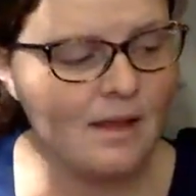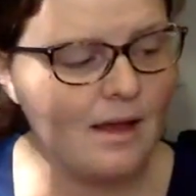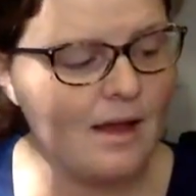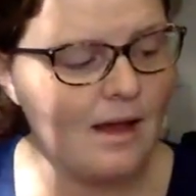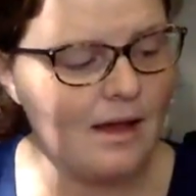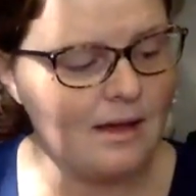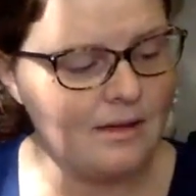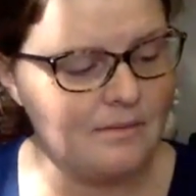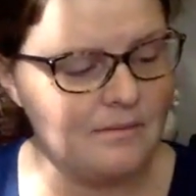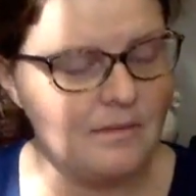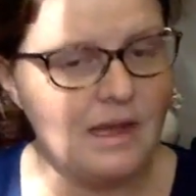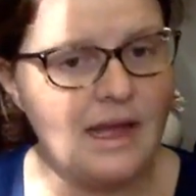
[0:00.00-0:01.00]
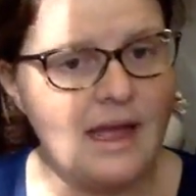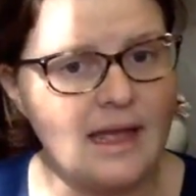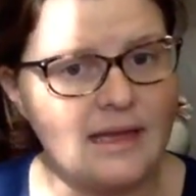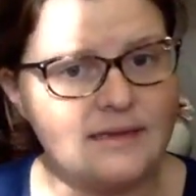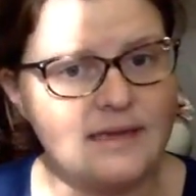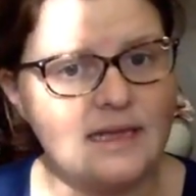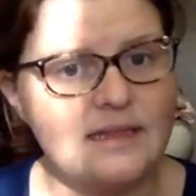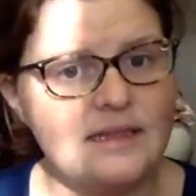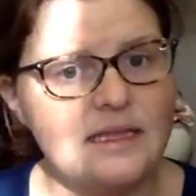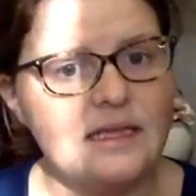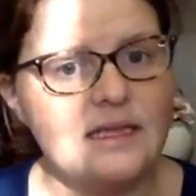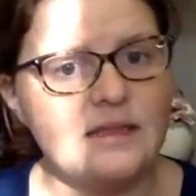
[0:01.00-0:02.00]
And I
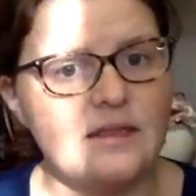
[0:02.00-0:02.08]
think,